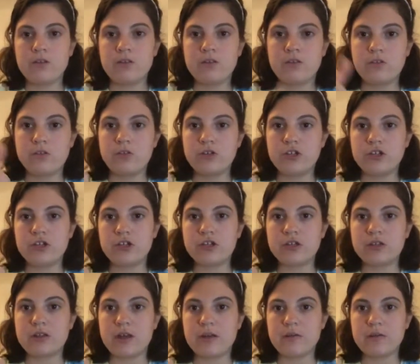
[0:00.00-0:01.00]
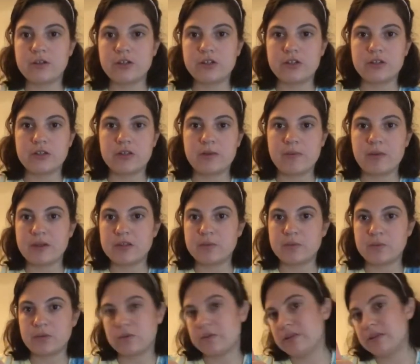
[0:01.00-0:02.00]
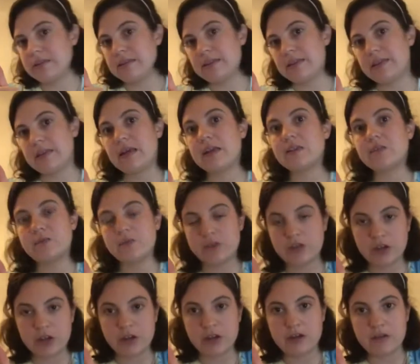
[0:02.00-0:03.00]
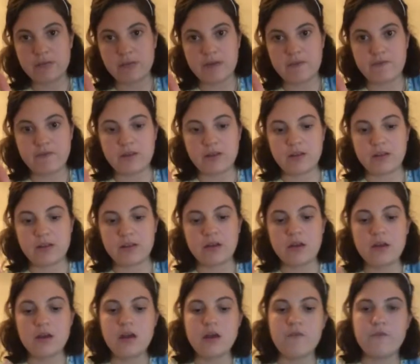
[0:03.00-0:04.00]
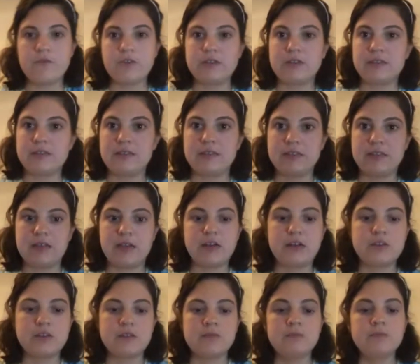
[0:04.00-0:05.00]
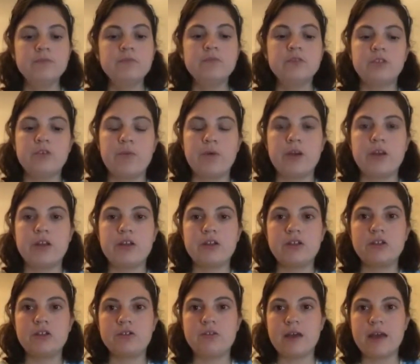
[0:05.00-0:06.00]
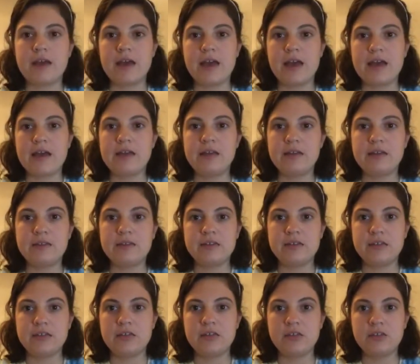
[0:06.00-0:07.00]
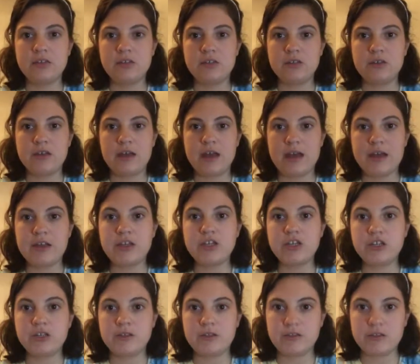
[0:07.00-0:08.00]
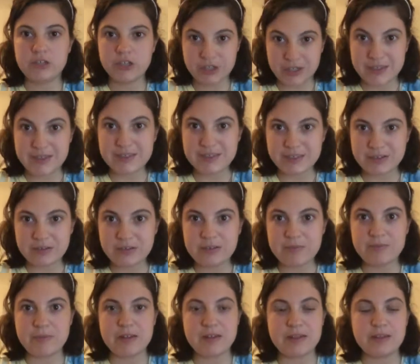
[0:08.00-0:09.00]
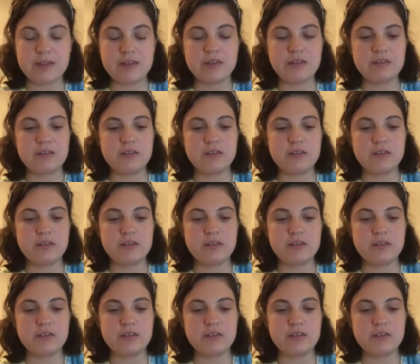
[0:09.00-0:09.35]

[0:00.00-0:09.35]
Don't use your thumb because your thumb has pulses and that's what you're going to be feeling versus theirs. We're going to do a head chin tilt method,